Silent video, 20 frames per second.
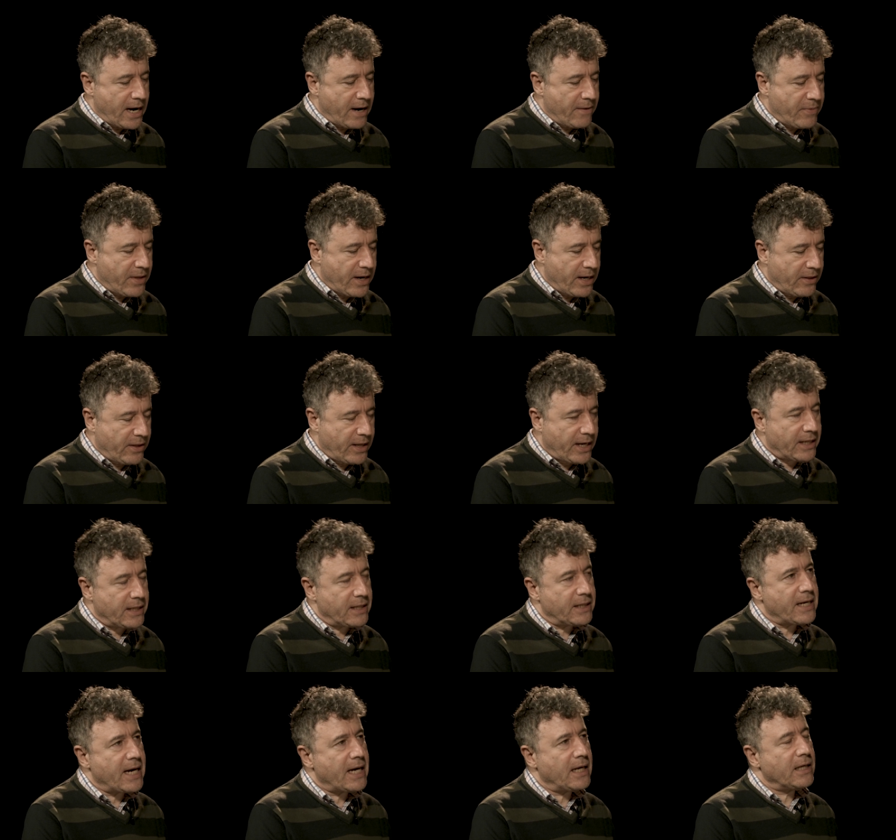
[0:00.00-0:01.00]
um, that that
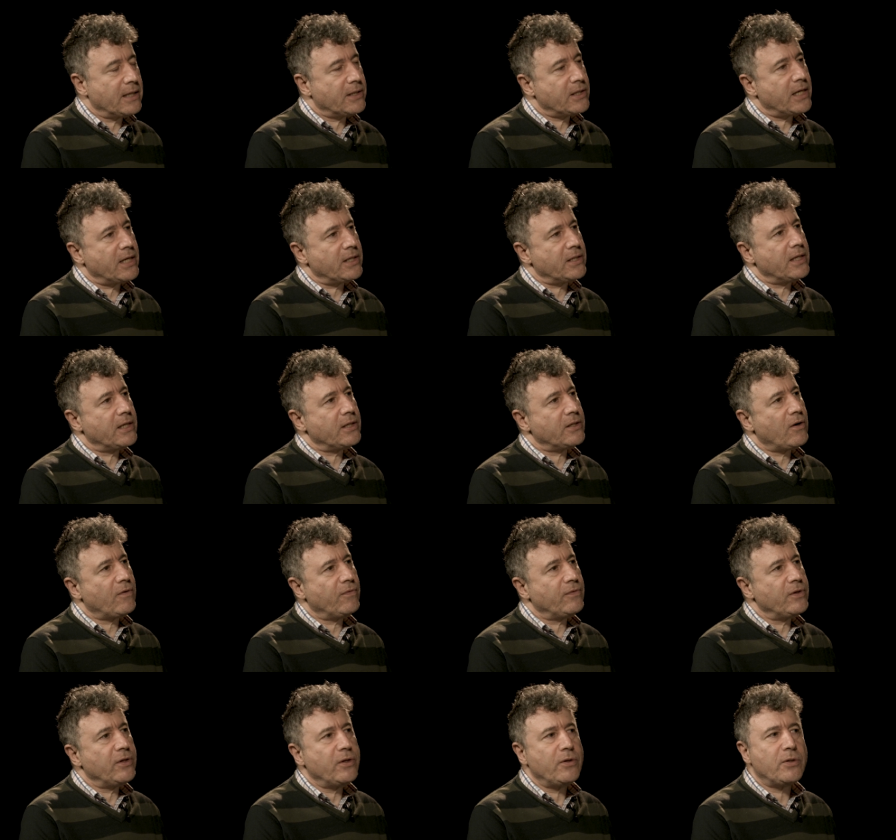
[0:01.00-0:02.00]
analysis, and it's
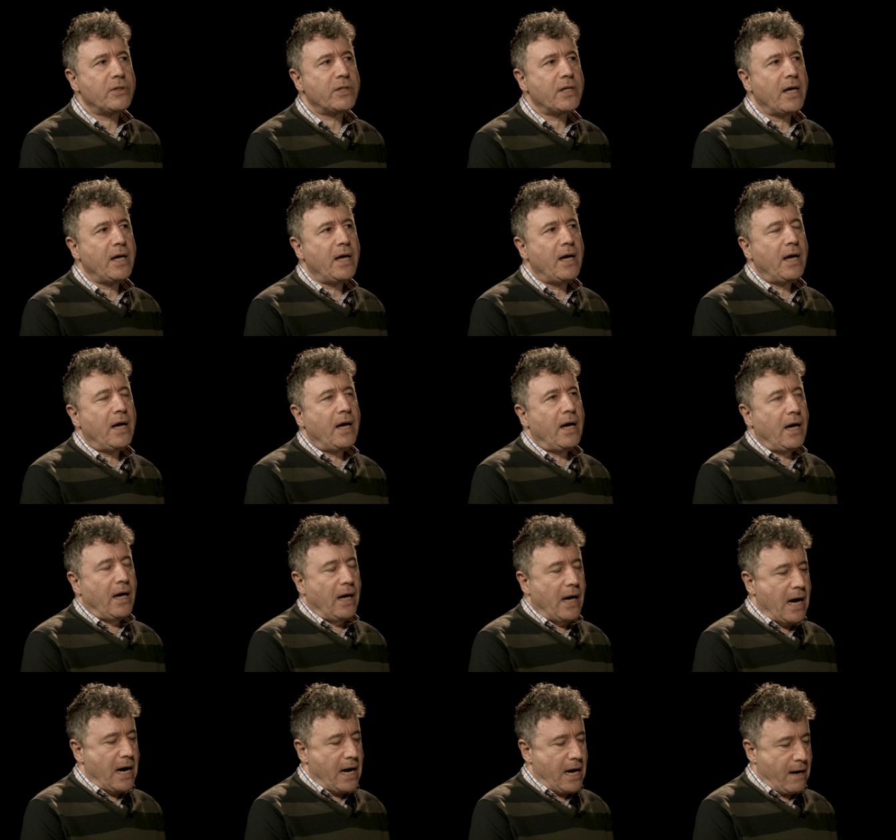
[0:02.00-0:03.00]
often used
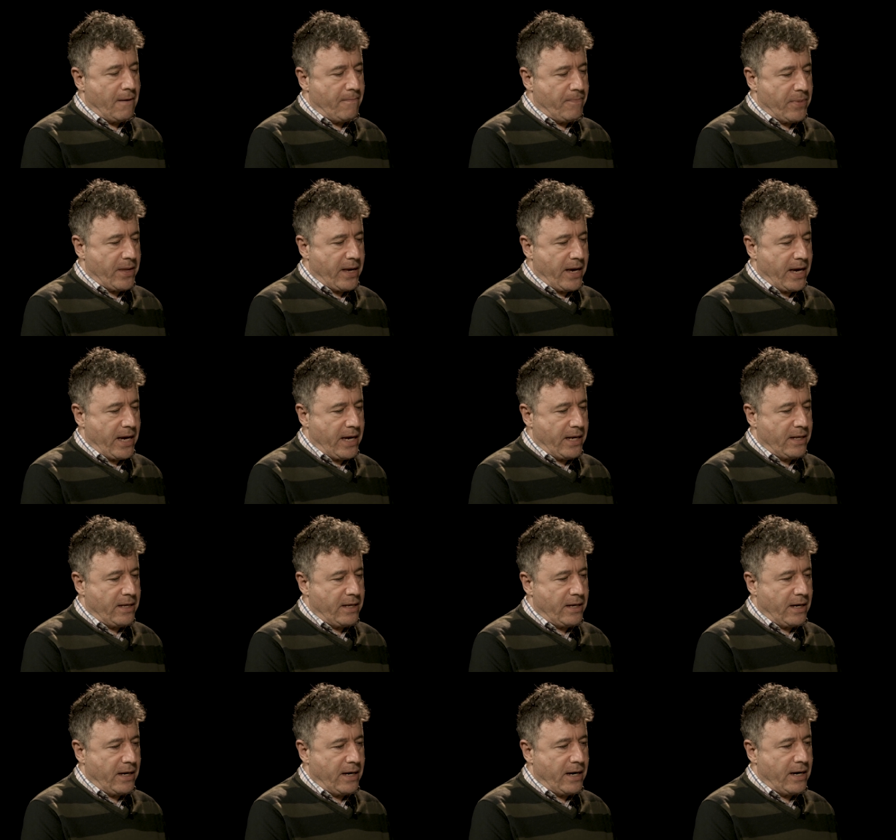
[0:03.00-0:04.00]
um,
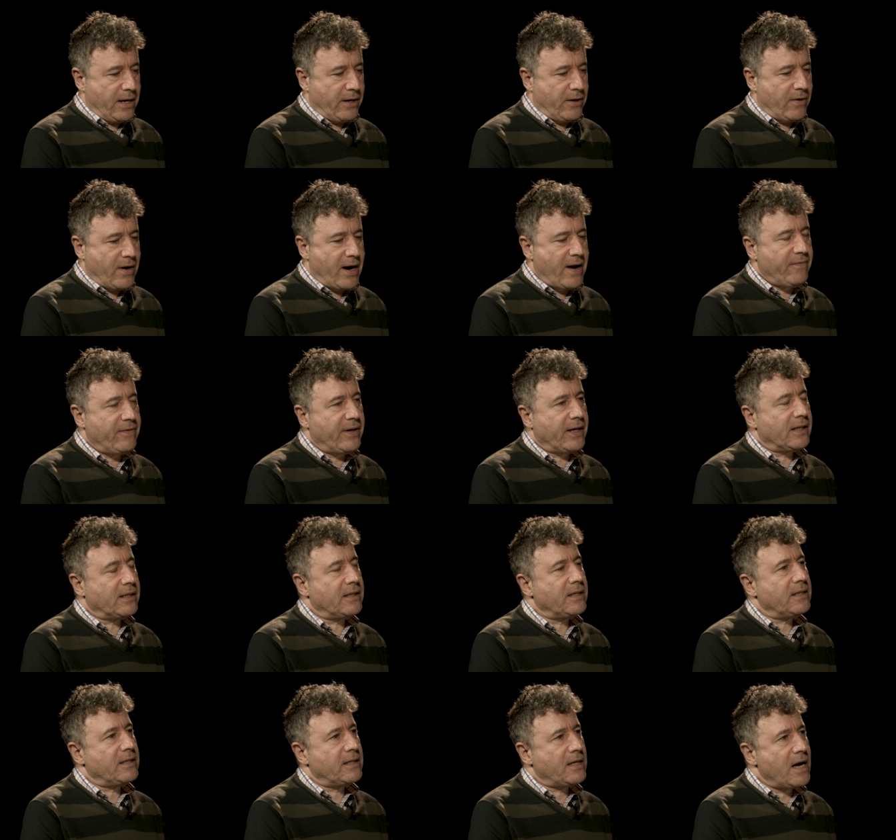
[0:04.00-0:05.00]
in uh, graphic
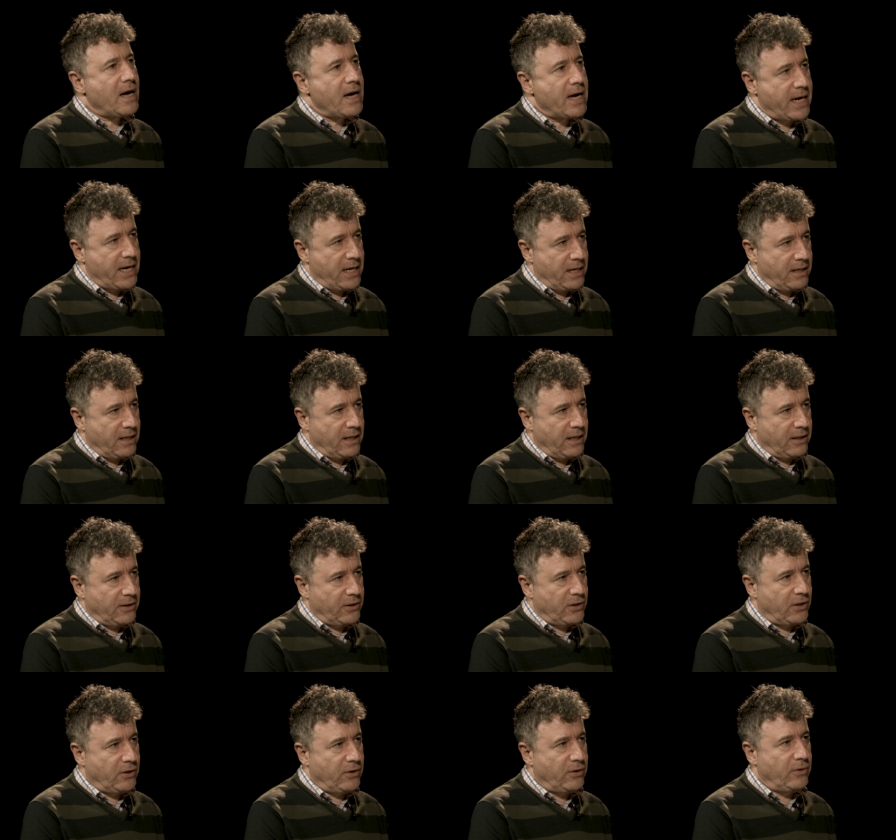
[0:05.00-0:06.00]
design
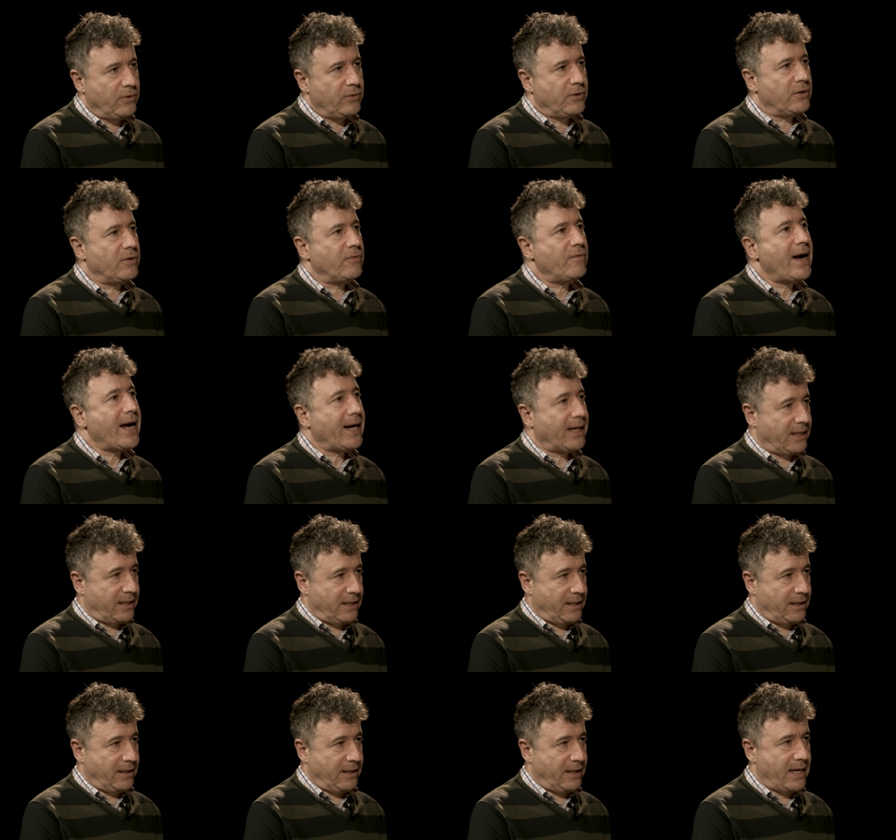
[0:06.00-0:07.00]
to
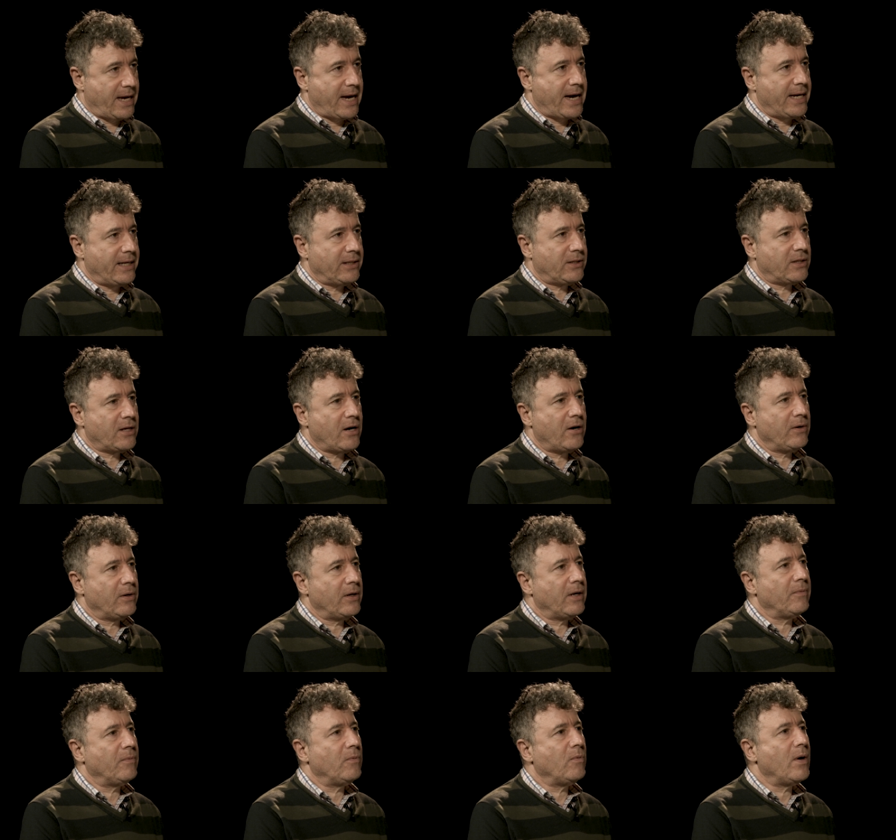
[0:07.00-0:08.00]
direct the gaze. So
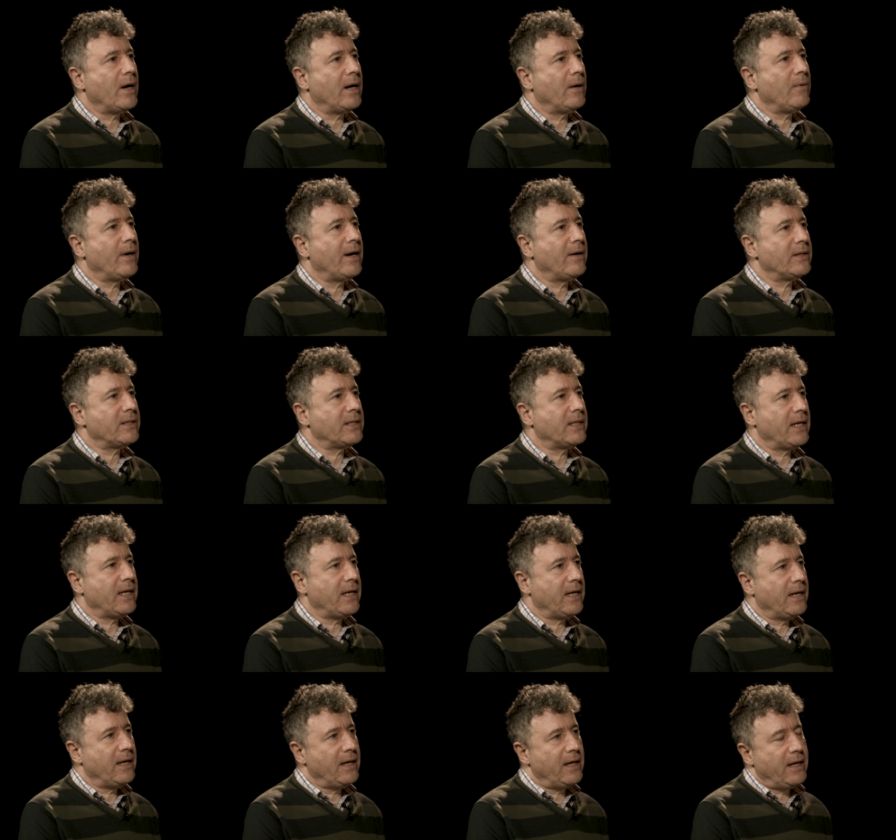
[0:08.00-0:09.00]
wh whereas
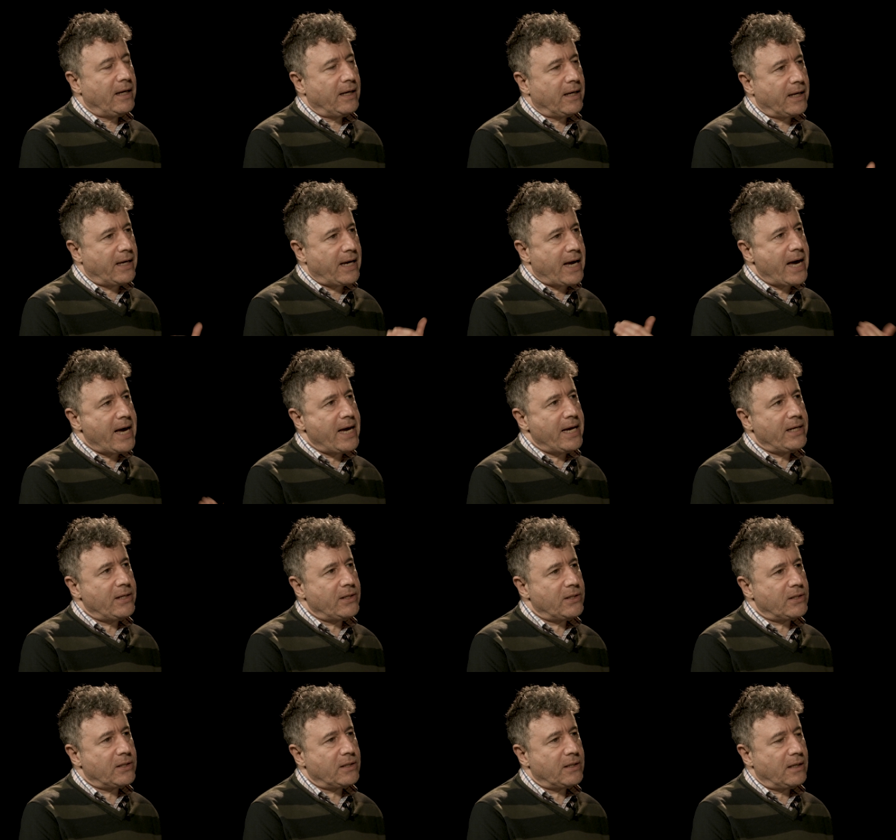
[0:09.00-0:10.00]
the
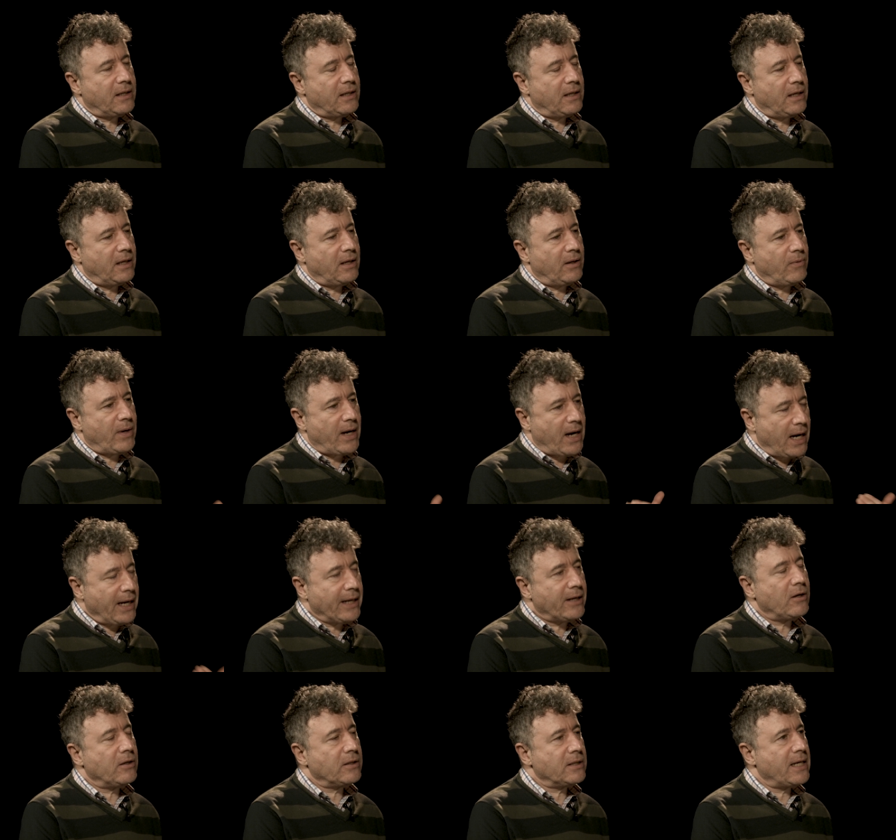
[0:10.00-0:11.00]
gaze, where eye
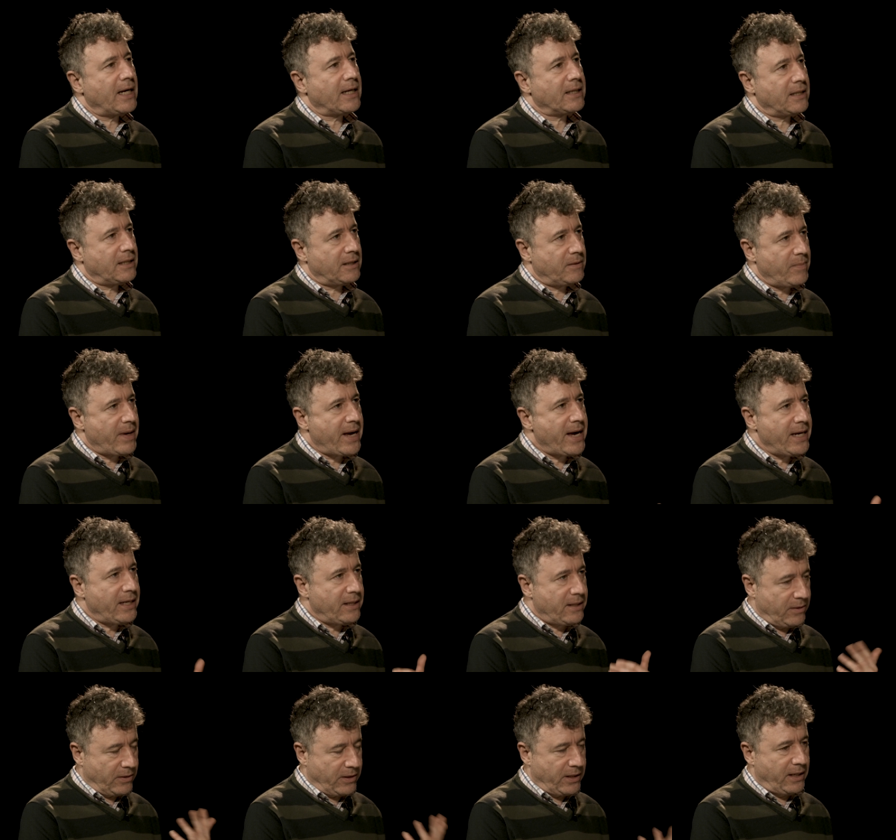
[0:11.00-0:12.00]
contact is
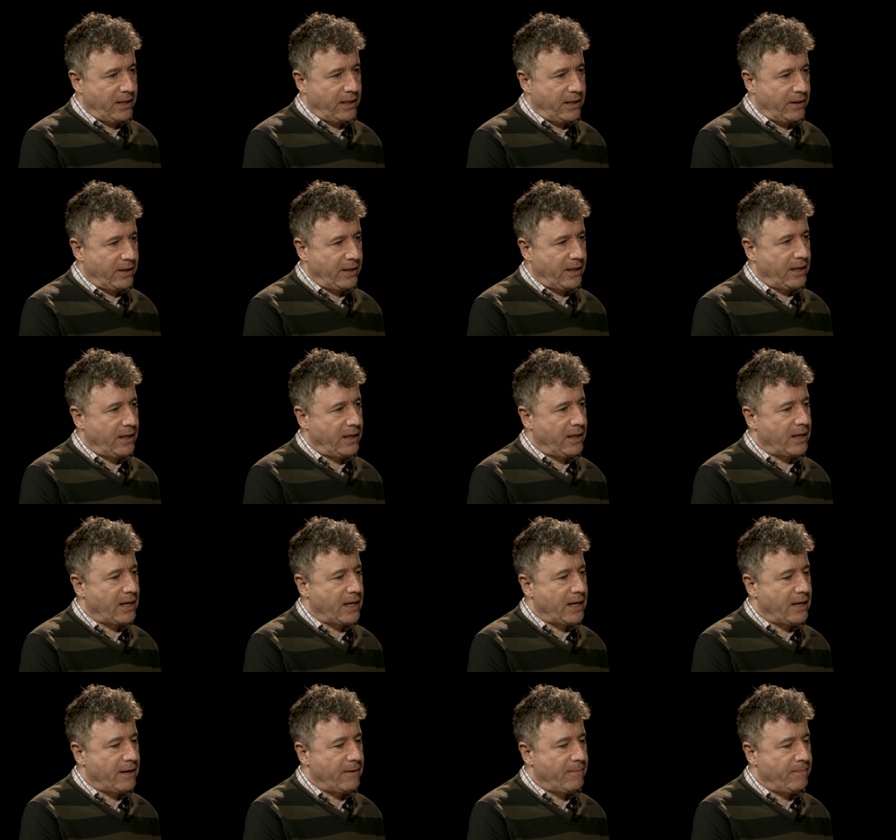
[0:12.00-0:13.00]
made, the the
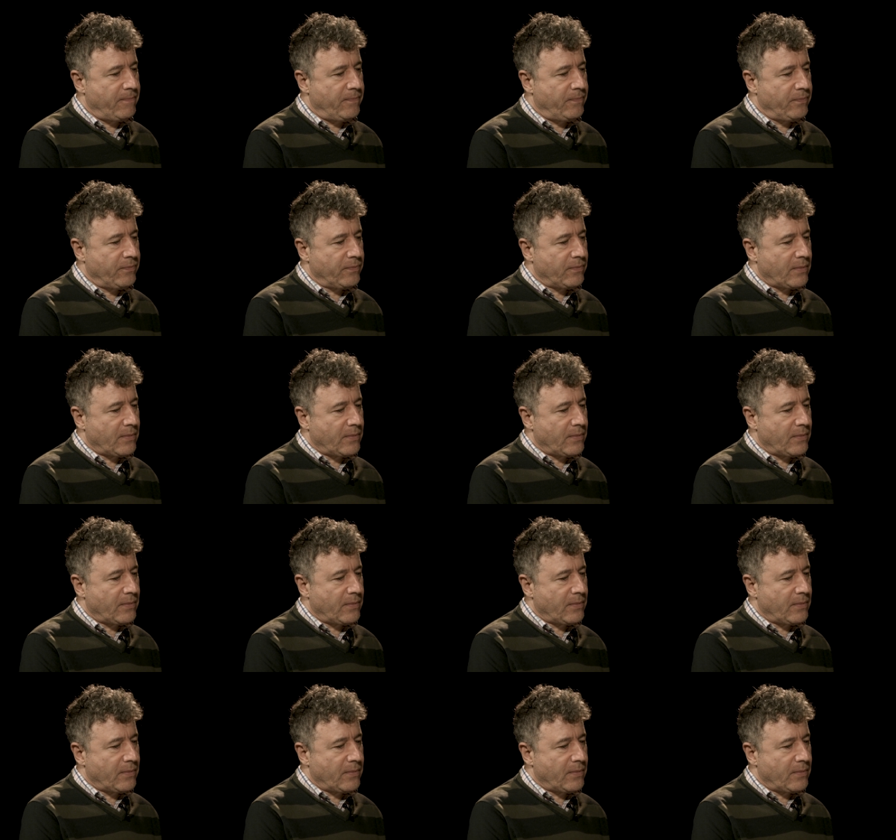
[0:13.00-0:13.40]
um,